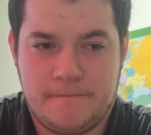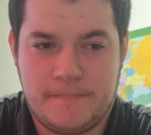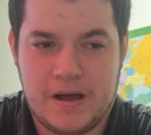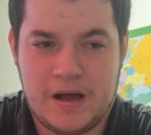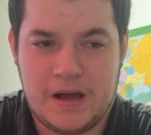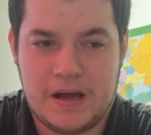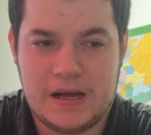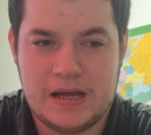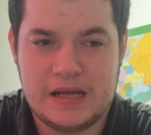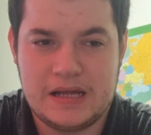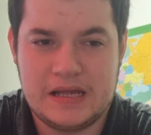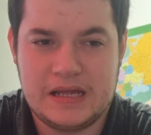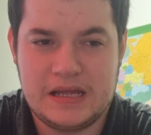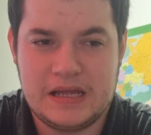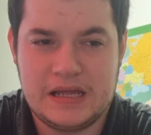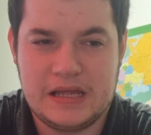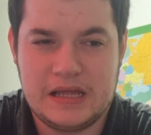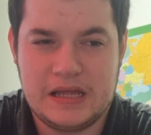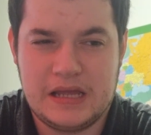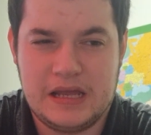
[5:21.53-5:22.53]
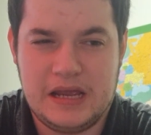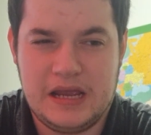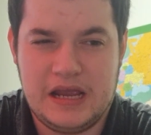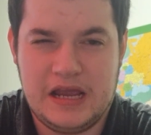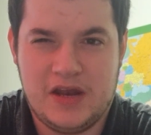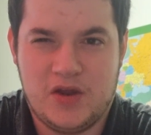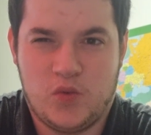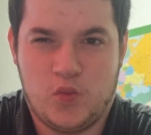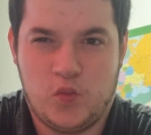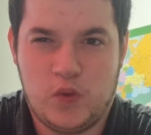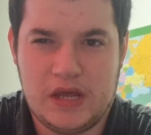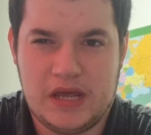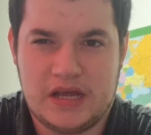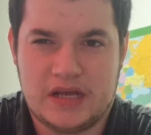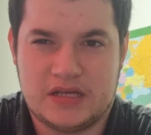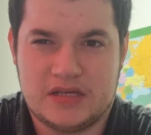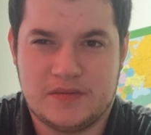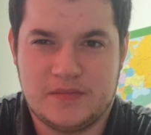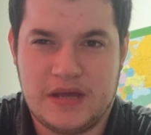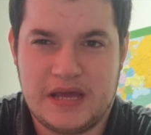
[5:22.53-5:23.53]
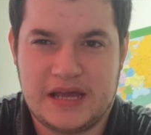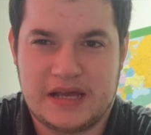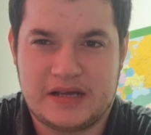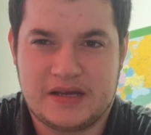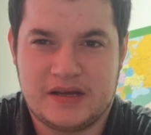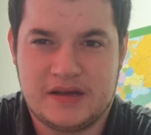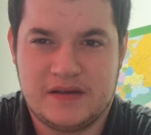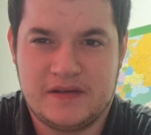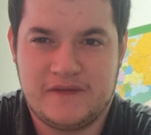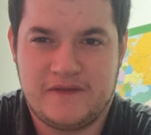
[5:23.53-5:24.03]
But in a week to make